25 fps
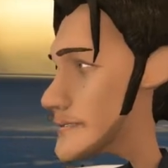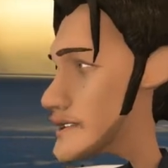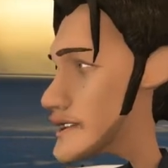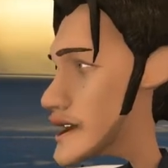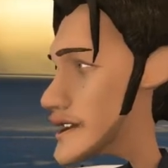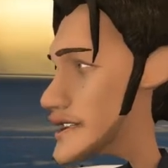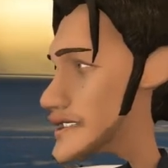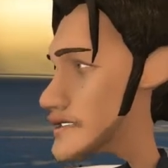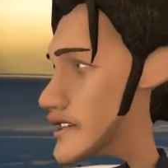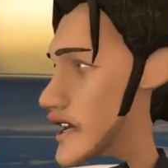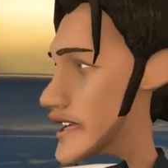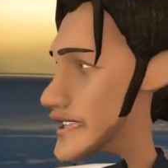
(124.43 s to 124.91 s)

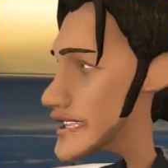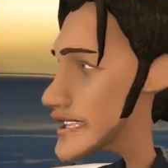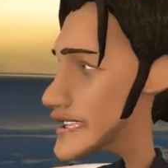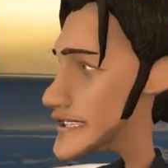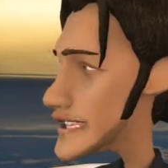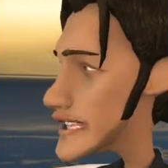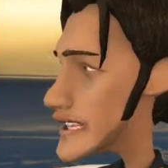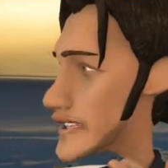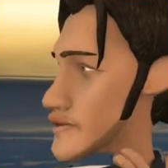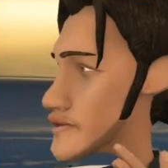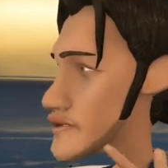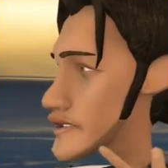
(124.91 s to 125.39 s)
because for an E
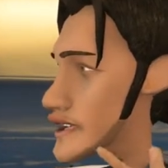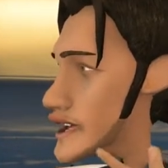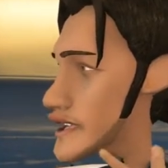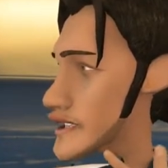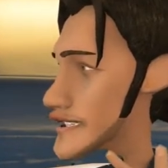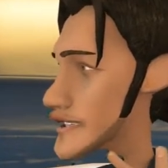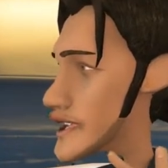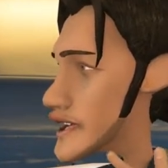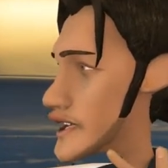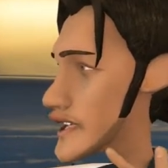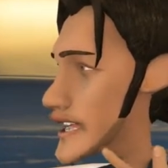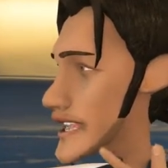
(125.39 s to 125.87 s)
D U
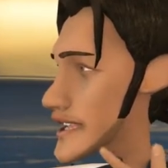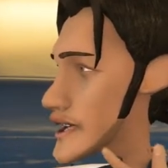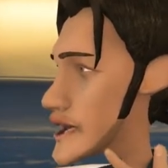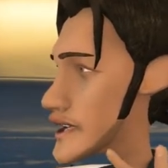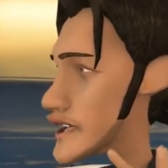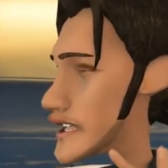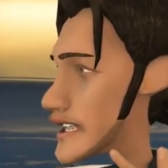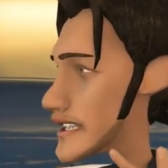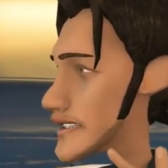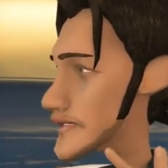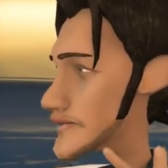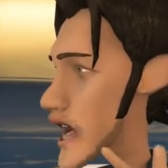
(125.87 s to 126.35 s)
version there are
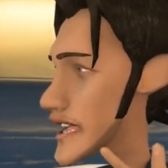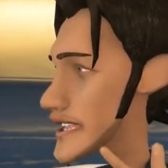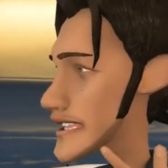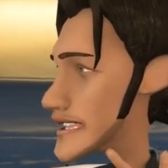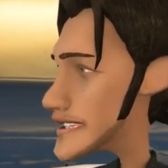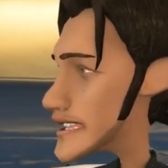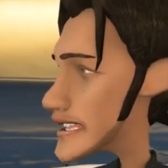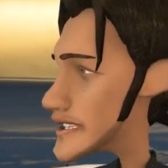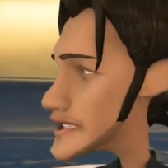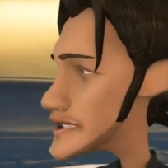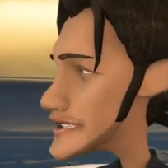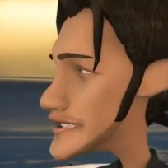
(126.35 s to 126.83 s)
not really
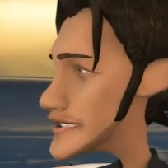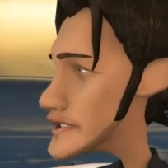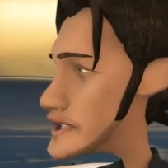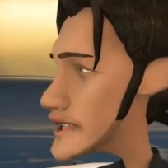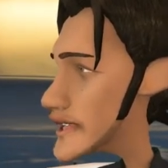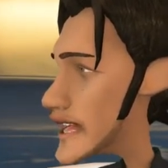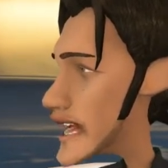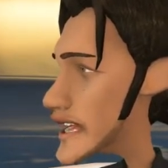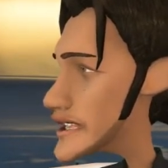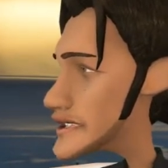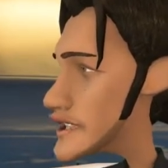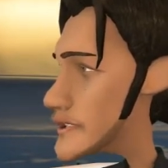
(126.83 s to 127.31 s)
any decent
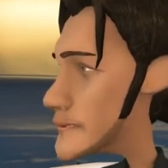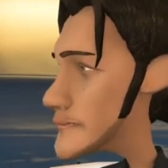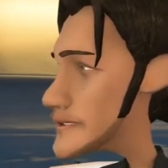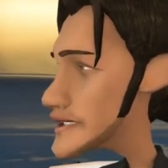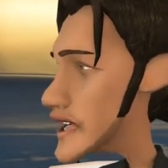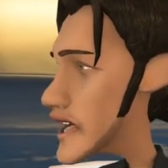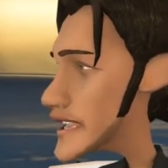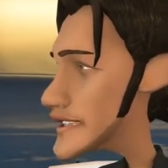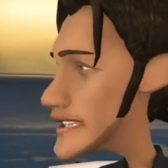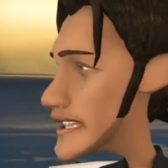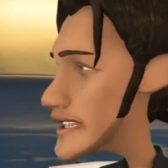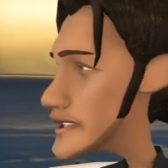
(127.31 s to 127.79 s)
classroom
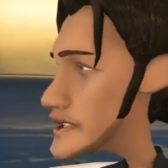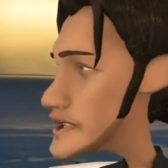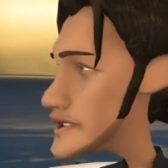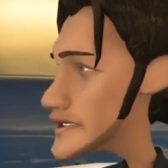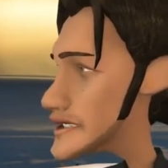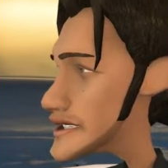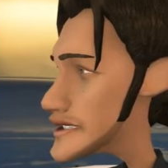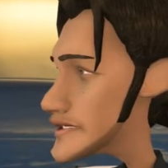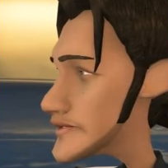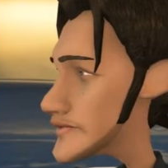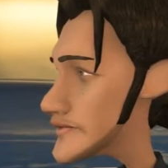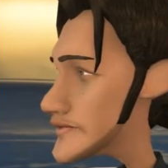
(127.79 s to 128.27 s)

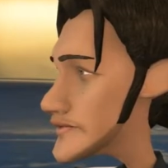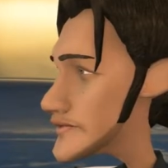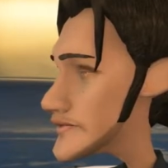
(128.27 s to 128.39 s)
settings.